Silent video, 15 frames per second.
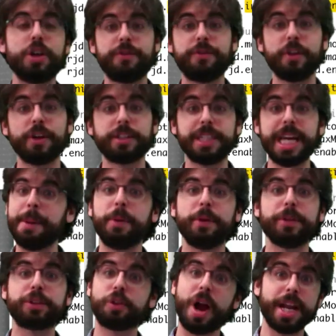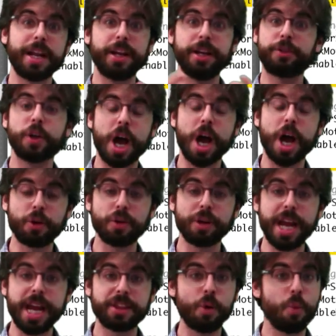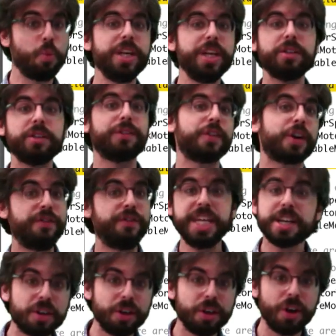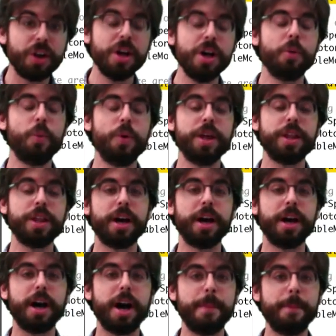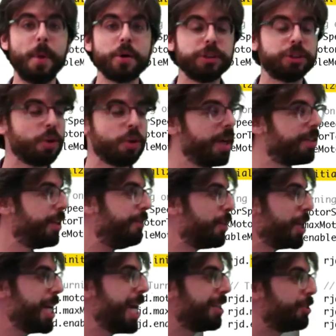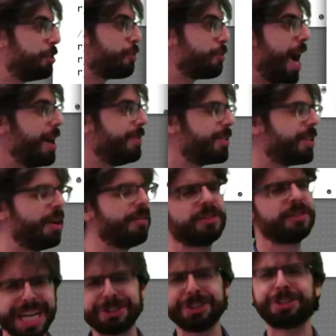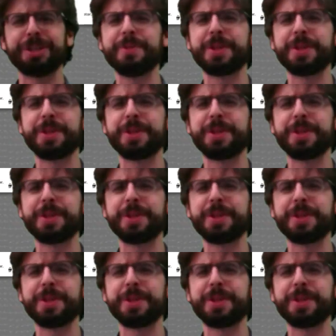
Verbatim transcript: for example, try to uh, create the wheels of a vehicle with a, a motor joint, see if you can get it to drive itself. There's actually something